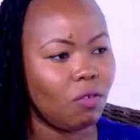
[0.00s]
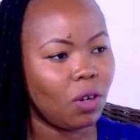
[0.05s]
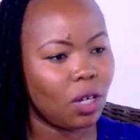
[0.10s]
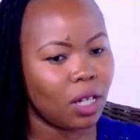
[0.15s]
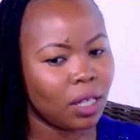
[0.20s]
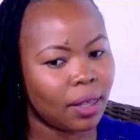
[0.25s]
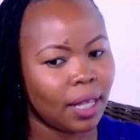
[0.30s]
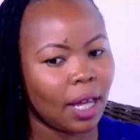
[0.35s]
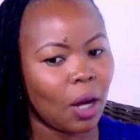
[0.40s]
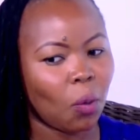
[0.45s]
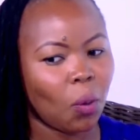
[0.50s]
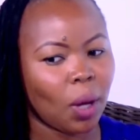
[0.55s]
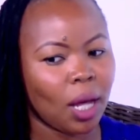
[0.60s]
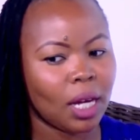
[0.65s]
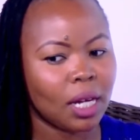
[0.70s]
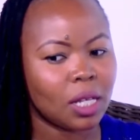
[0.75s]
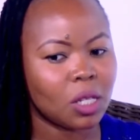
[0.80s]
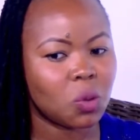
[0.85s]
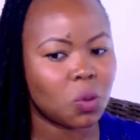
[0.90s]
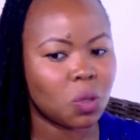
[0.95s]
in the
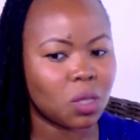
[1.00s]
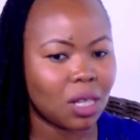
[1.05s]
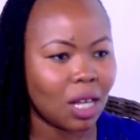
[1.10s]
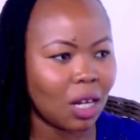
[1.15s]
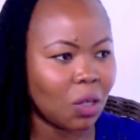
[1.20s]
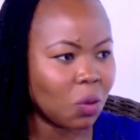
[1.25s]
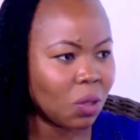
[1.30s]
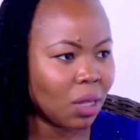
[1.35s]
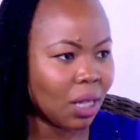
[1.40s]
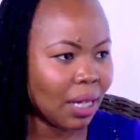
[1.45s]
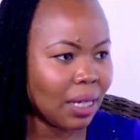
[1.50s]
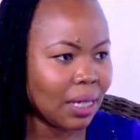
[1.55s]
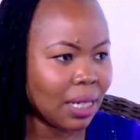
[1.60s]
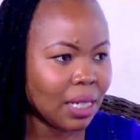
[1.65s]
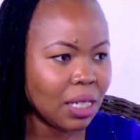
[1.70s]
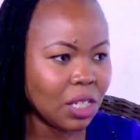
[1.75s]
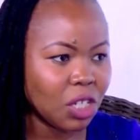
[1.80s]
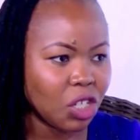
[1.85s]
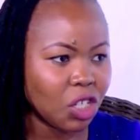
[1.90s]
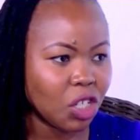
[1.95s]
awareness, we start with
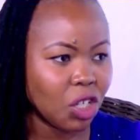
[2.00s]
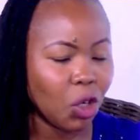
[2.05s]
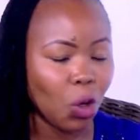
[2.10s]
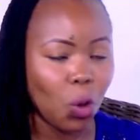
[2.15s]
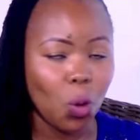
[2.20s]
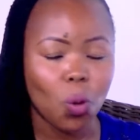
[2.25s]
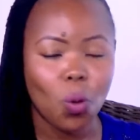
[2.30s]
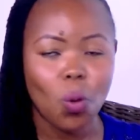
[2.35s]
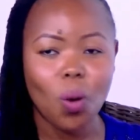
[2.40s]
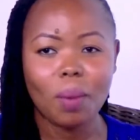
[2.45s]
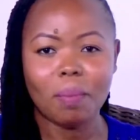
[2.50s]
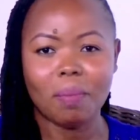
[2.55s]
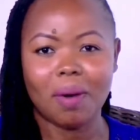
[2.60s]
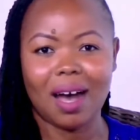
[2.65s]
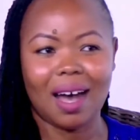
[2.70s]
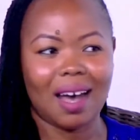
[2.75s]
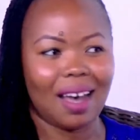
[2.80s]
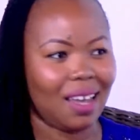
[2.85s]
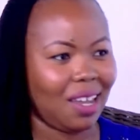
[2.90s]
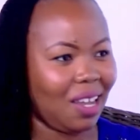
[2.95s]
identity. Who am
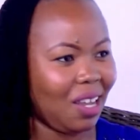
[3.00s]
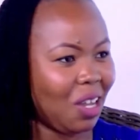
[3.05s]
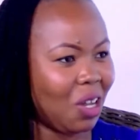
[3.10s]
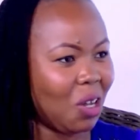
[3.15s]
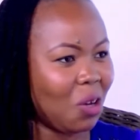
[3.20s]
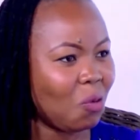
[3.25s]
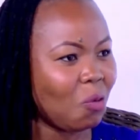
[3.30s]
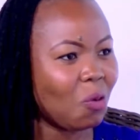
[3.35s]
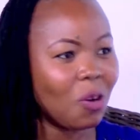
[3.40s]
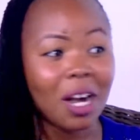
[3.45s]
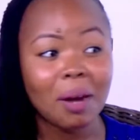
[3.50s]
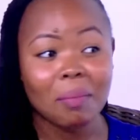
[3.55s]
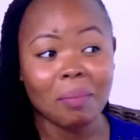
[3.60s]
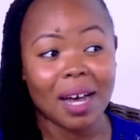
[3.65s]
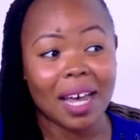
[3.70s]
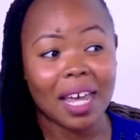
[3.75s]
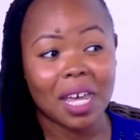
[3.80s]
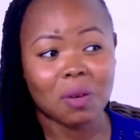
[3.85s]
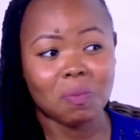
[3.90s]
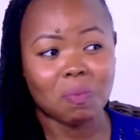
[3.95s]
I? What am
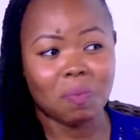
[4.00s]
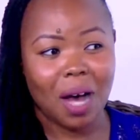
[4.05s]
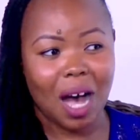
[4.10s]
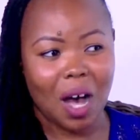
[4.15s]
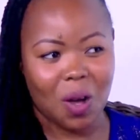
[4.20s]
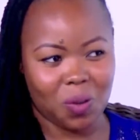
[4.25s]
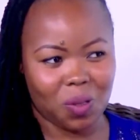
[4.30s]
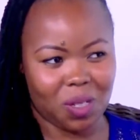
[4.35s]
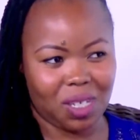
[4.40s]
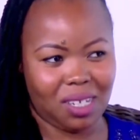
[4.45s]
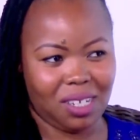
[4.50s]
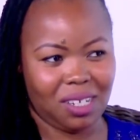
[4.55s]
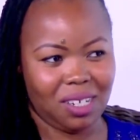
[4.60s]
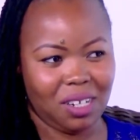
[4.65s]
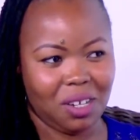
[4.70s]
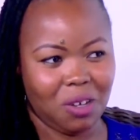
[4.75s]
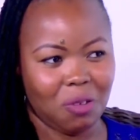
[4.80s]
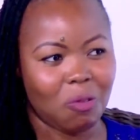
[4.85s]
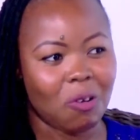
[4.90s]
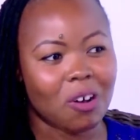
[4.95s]
I about?
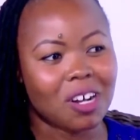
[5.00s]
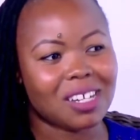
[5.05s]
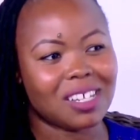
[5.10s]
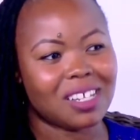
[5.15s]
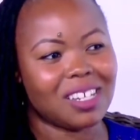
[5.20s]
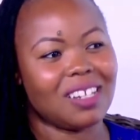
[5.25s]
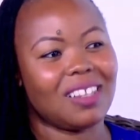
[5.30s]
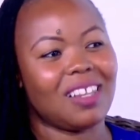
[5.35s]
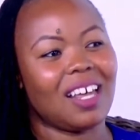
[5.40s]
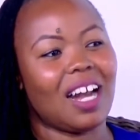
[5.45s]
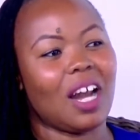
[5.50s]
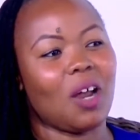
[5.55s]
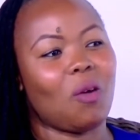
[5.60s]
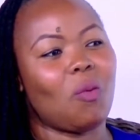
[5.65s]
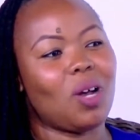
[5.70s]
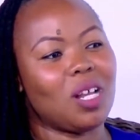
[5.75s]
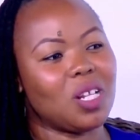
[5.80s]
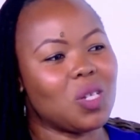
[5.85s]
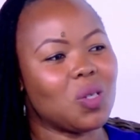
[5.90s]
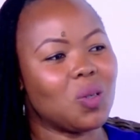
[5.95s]
What is it that I
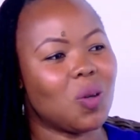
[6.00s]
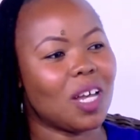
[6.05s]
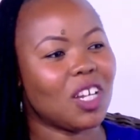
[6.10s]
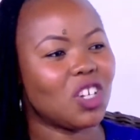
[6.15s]
want to